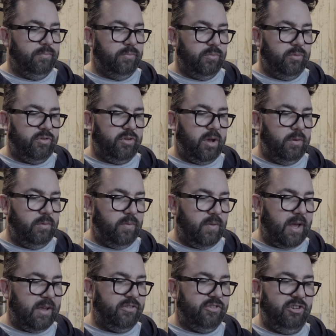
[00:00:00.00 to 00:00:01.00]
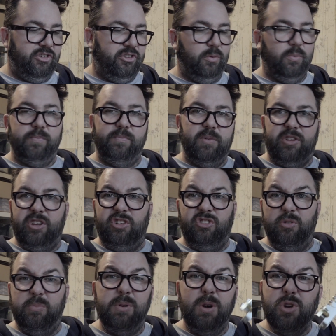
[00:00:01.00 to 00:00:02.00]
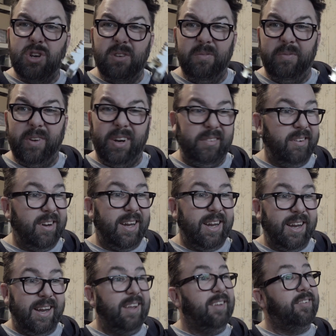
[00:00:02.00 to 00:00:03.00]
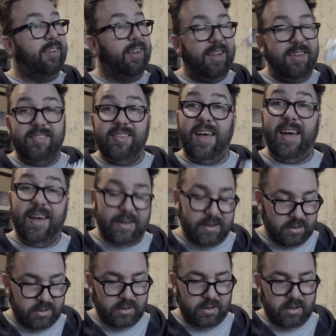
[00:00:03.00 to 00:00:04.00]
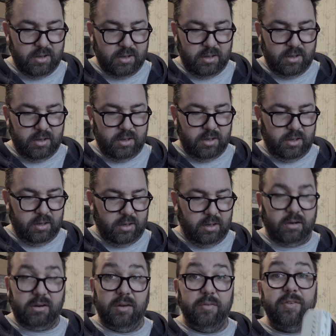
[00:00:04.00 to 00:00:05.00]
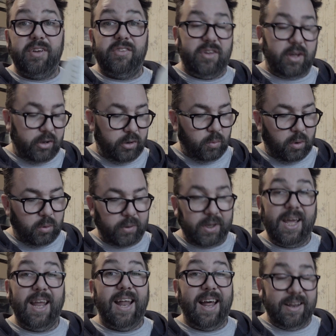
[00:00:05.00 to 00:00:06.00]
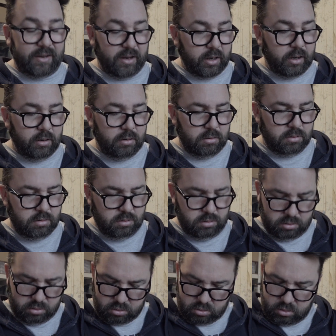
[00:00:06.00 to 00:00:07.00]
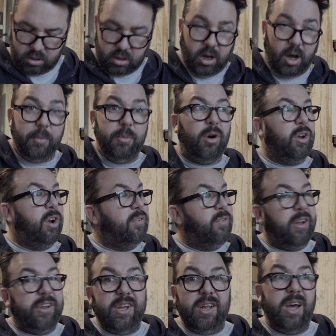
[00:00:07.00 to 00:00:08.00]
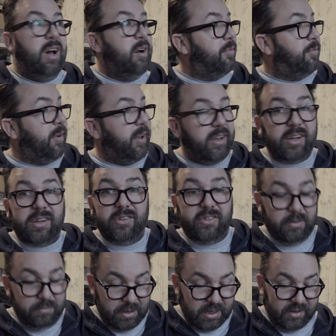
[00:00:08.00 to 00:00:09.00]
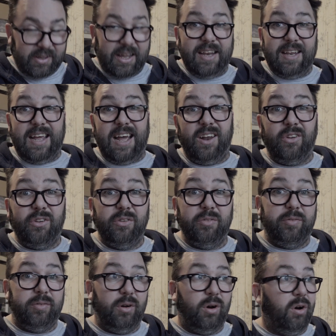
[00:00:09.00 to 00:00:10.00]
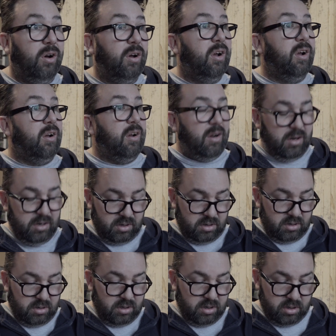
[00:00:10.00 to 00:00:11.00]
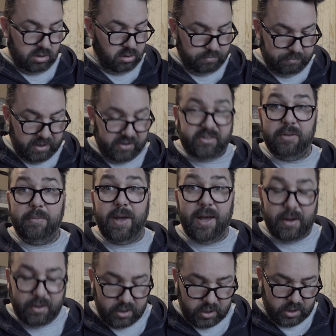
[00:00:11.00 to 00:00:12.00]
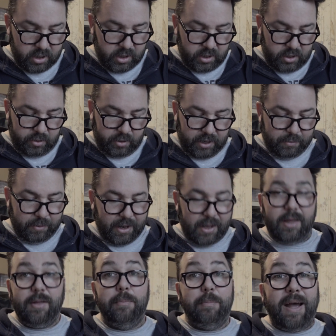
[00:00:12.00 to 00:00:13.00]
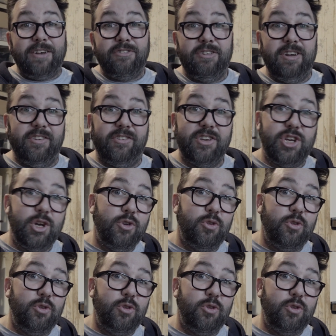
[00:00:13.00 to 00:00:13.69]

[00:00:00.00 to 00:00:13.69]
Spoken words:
So that's just a distribution thing really, isn't it? So there's that. I'm going to fix that on the wall and get that done. I'm not going to run the earth under because it means getting down on the floor, messing about. Anyway, batteries are due